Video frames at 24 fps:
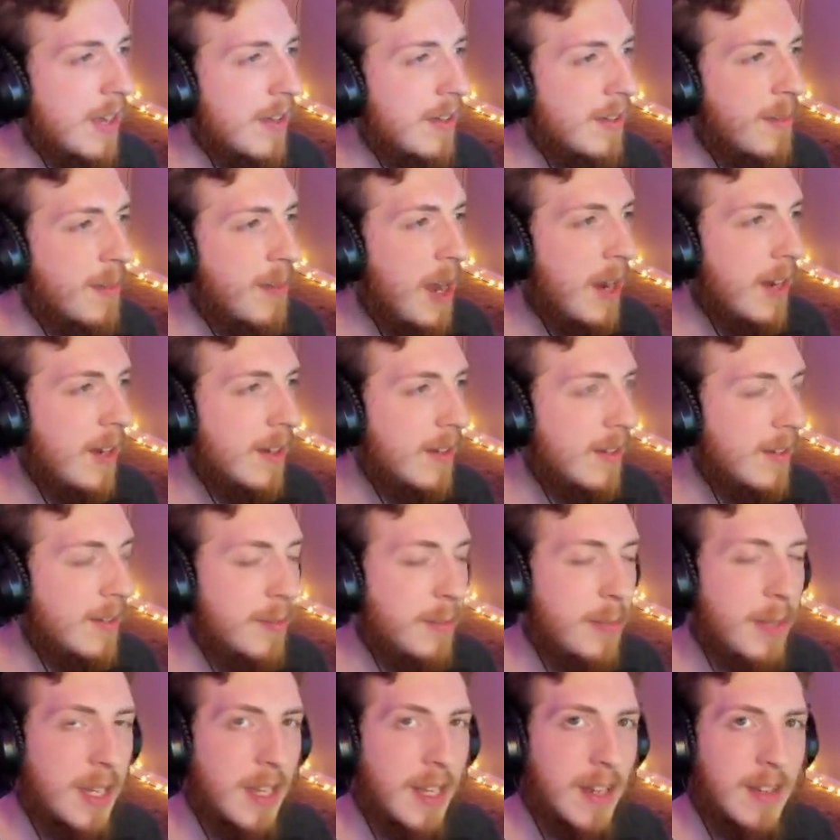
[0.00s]
miles,
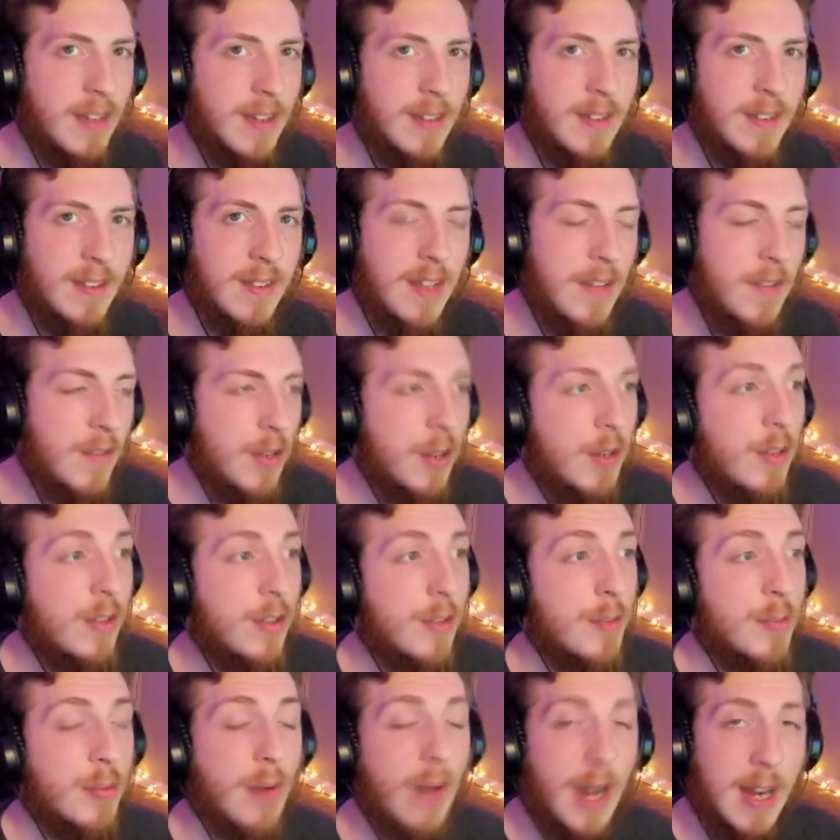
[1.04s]
because even though it was a
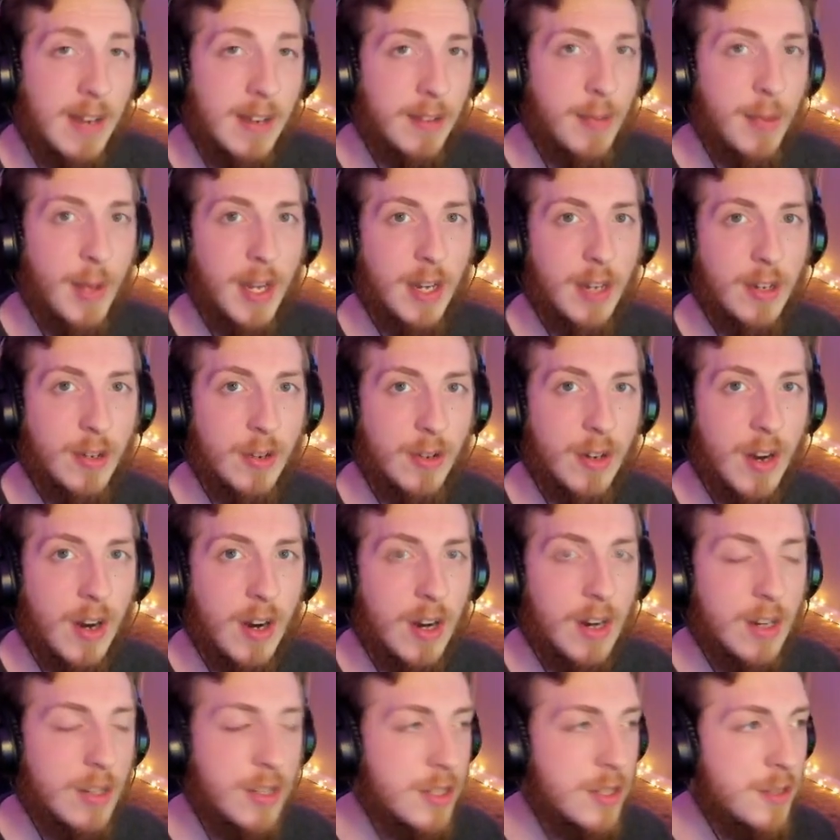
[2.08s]
brand spanking new car,
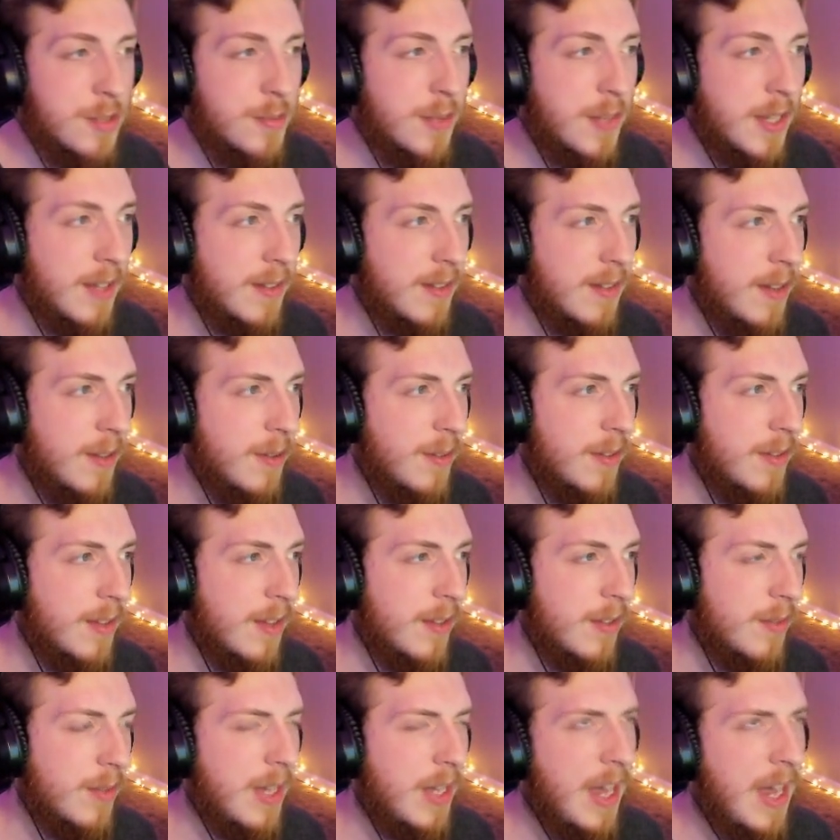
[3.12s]
just because I was like,
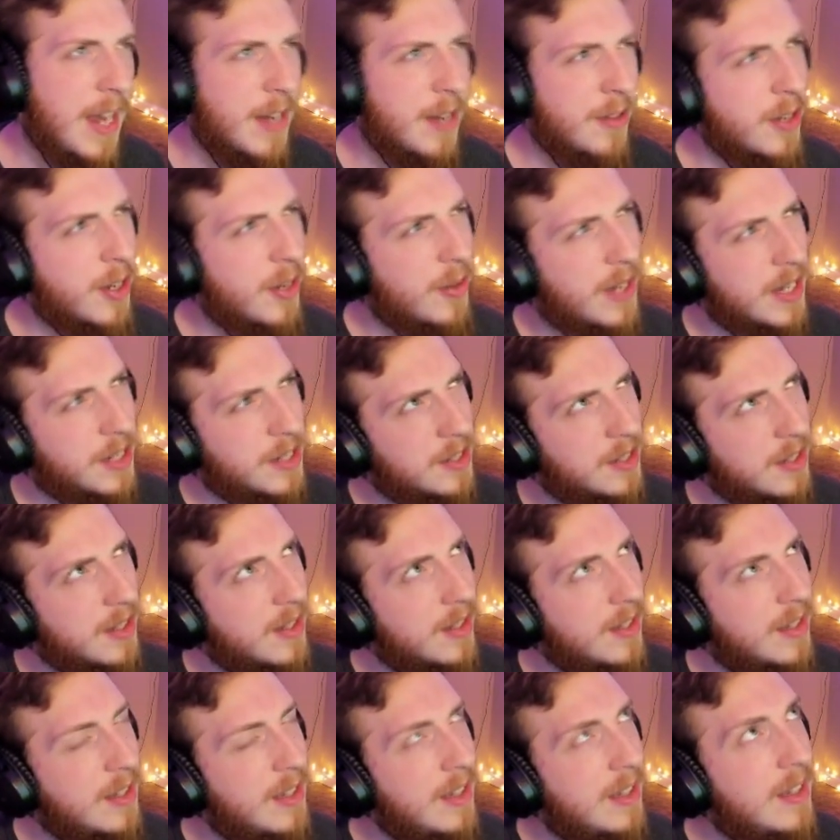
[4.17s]
well, I don't know, actually,
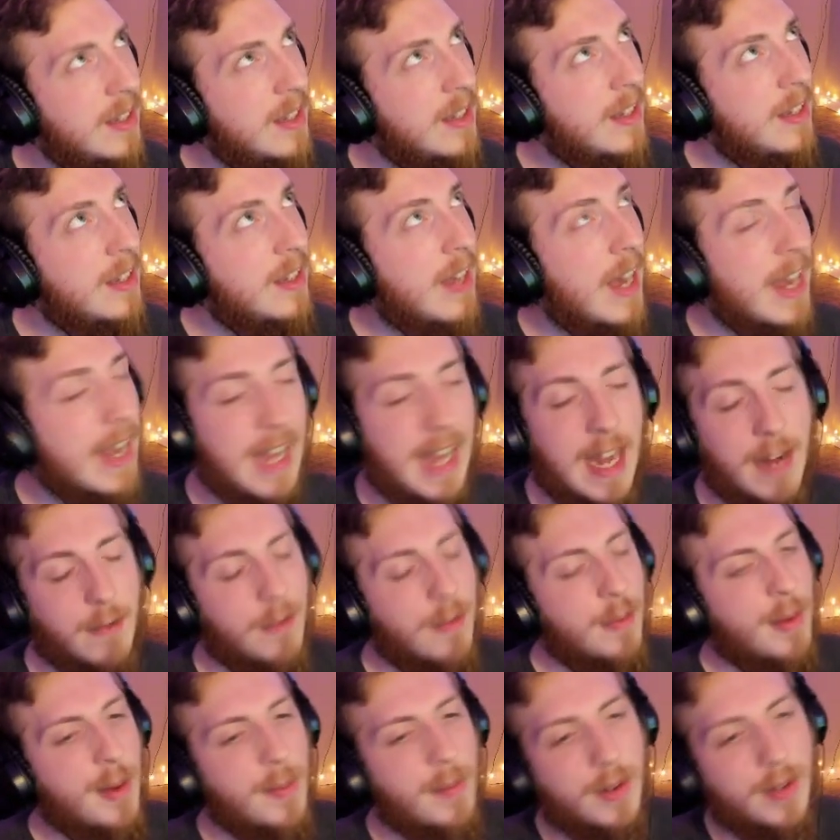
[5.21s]
I can't
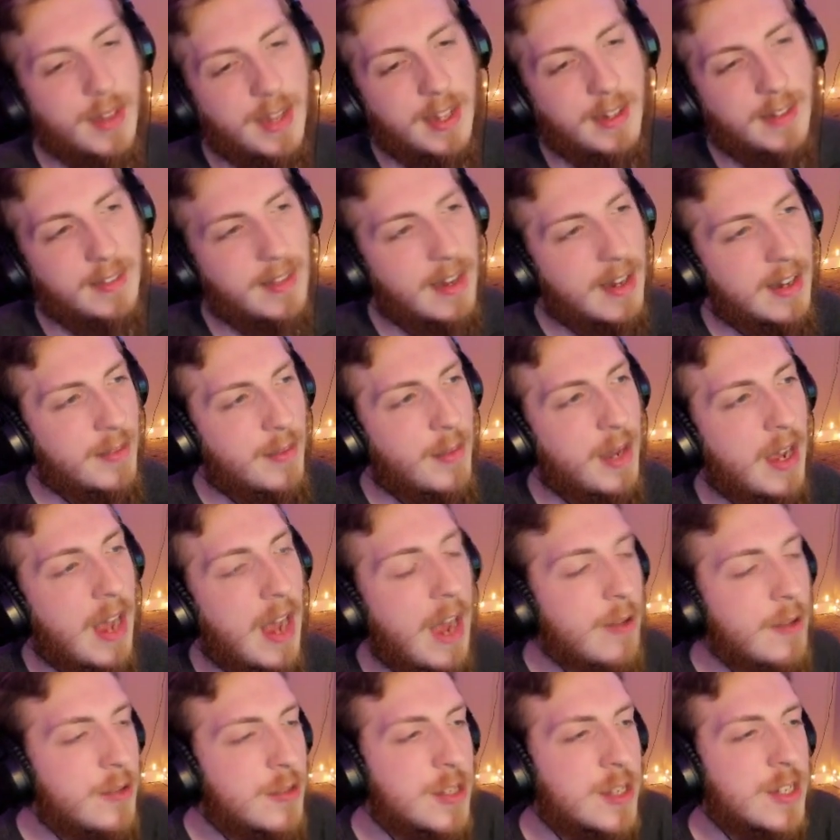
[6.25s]
remember the exact amount. I
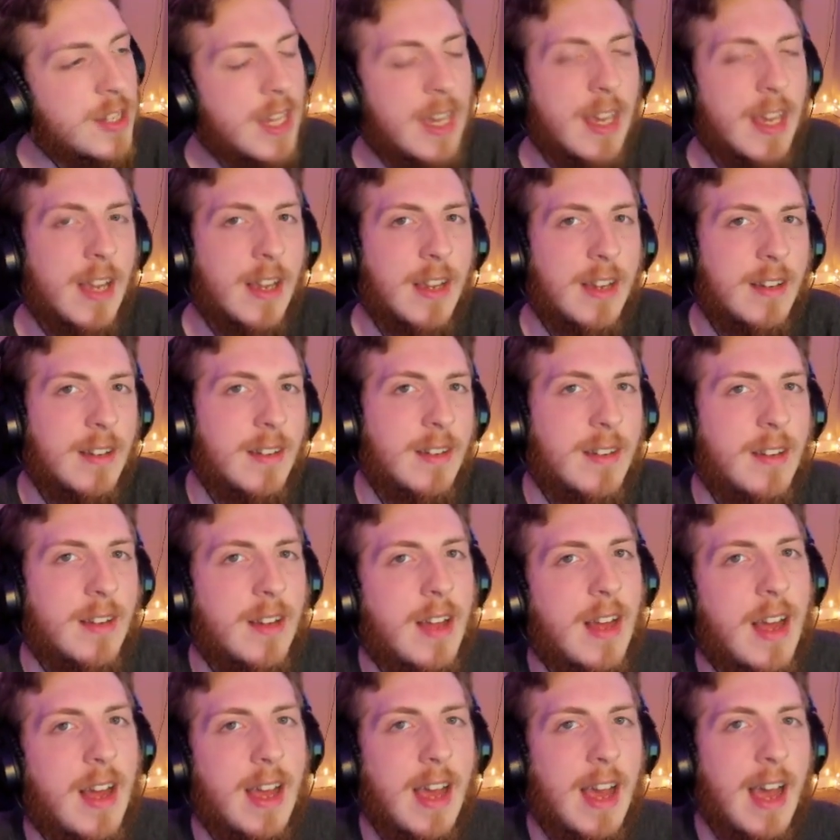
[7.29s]
was just getting,
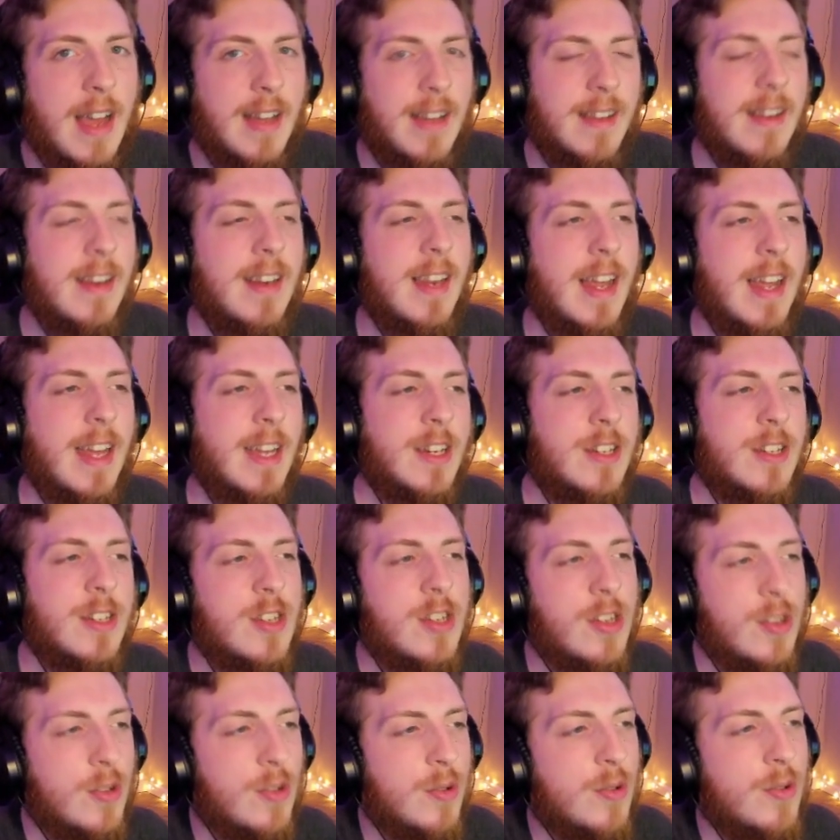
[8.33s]
I did like
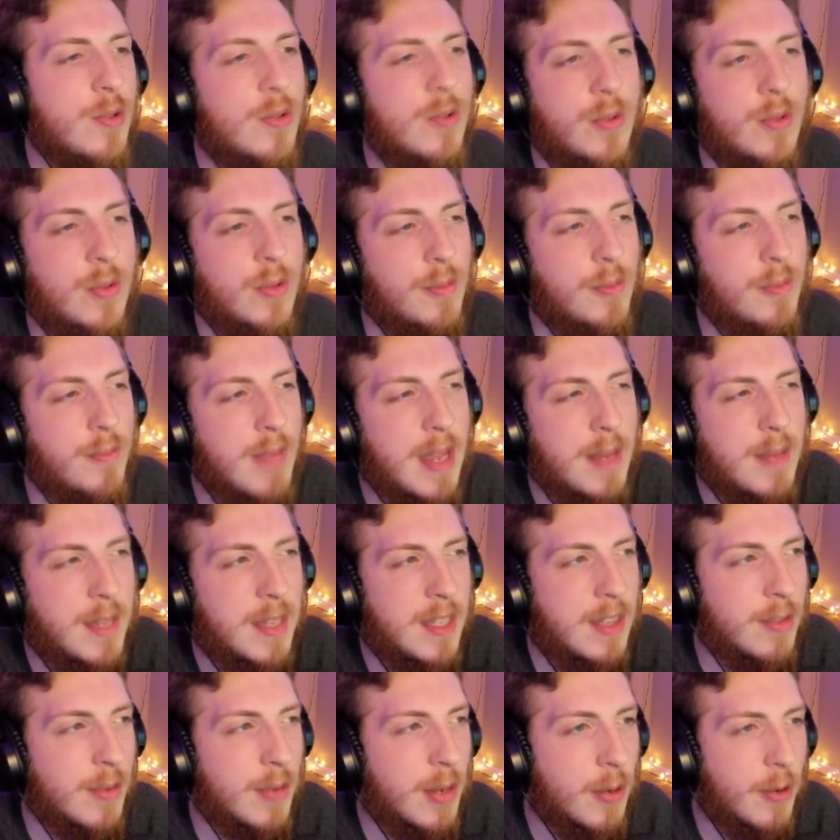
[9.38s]
two, maybe
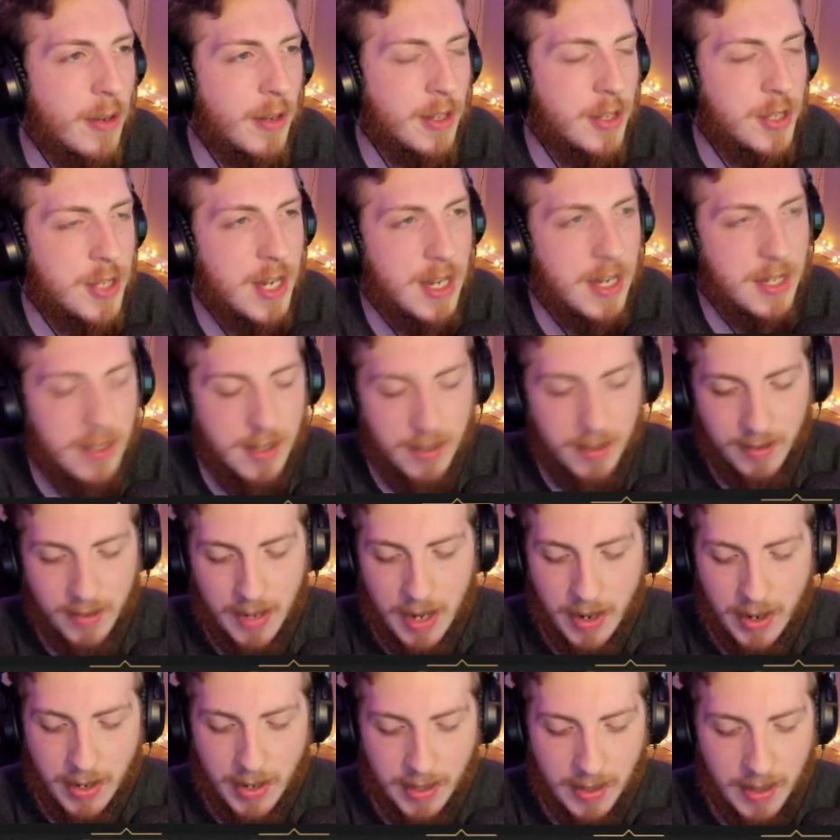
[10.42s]
three oil changes,
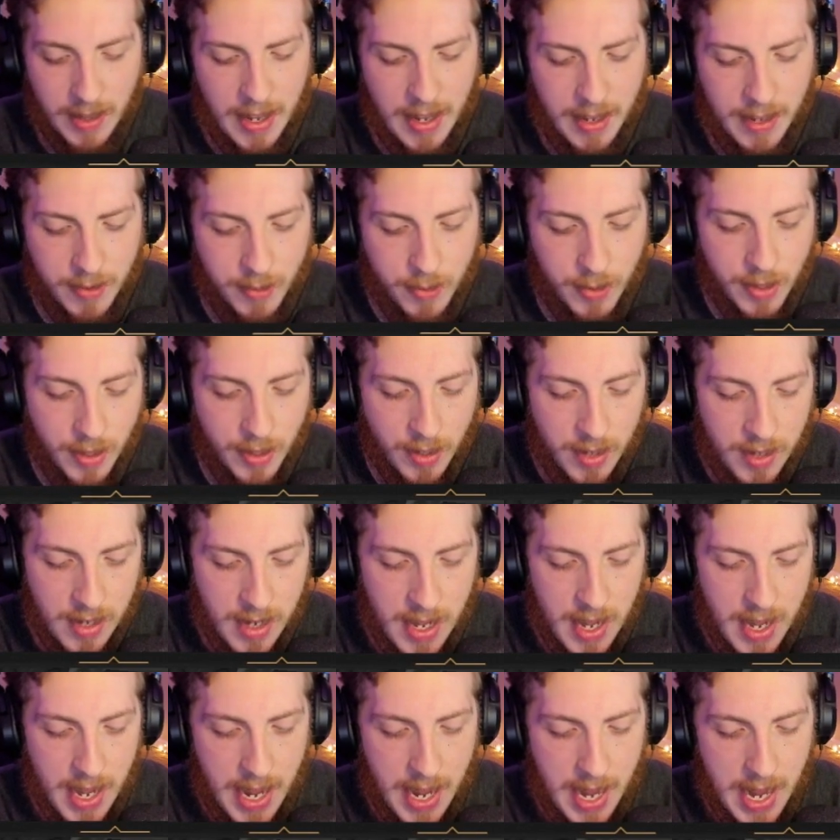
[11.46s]
counting the last one.
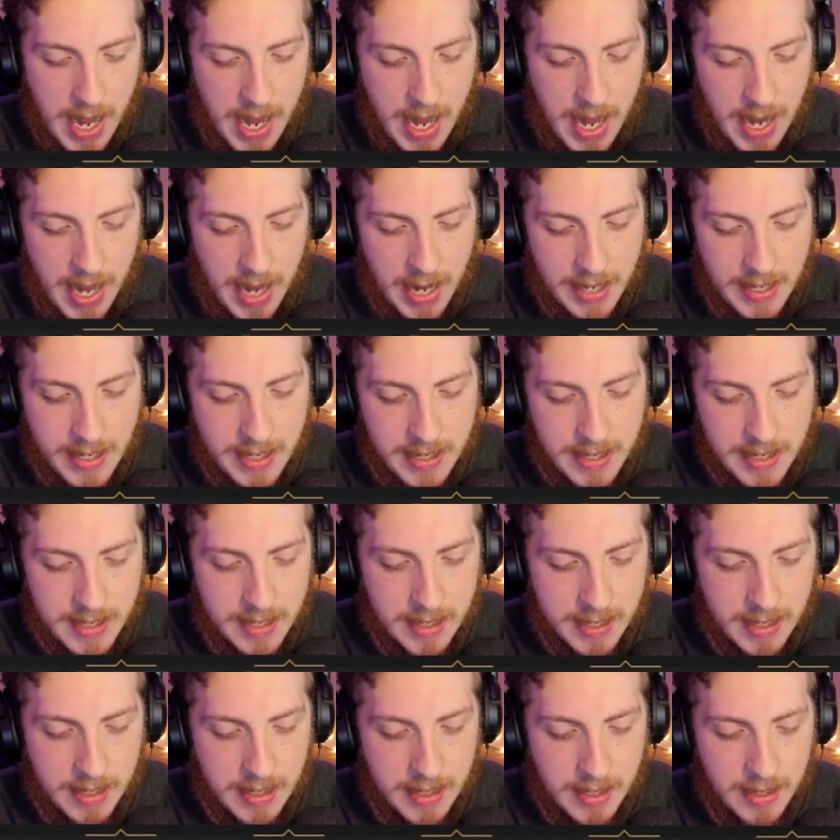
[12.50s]
And
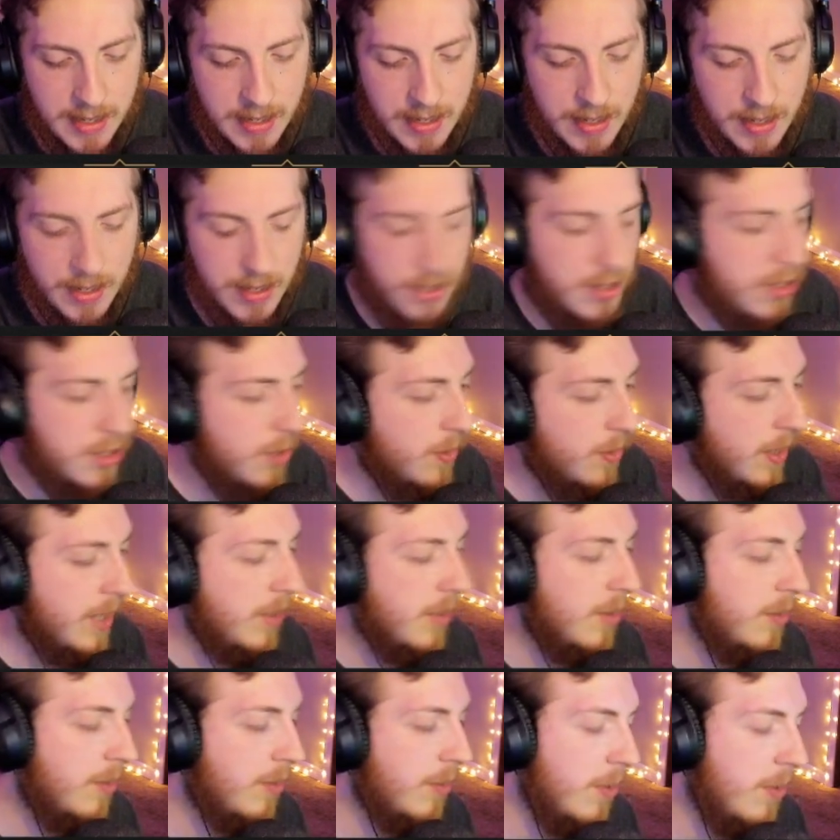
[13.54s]
doing
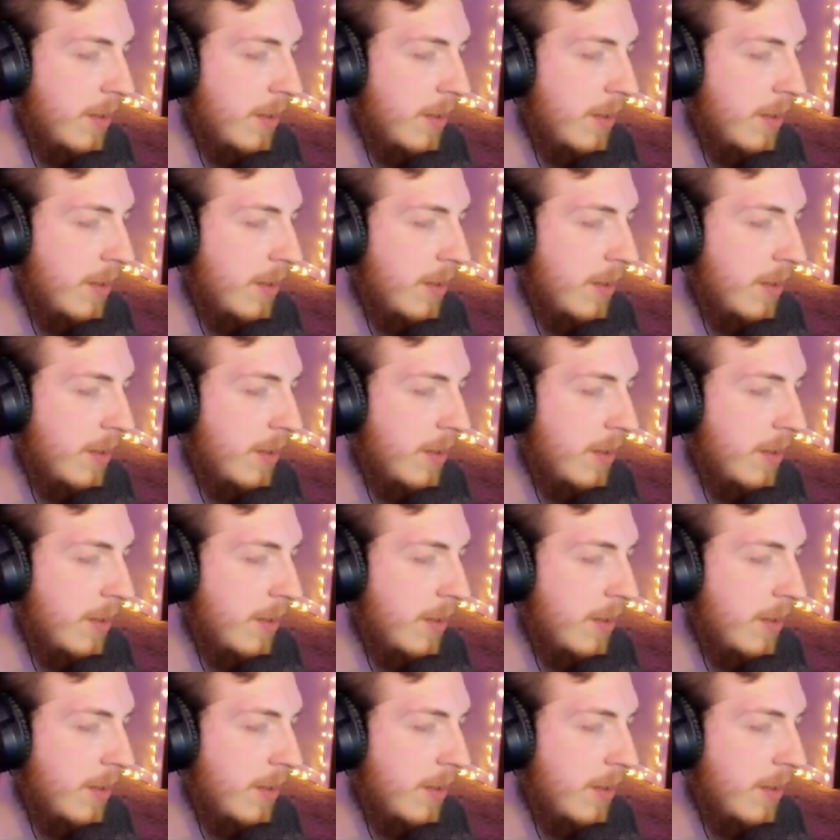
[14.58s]
those oil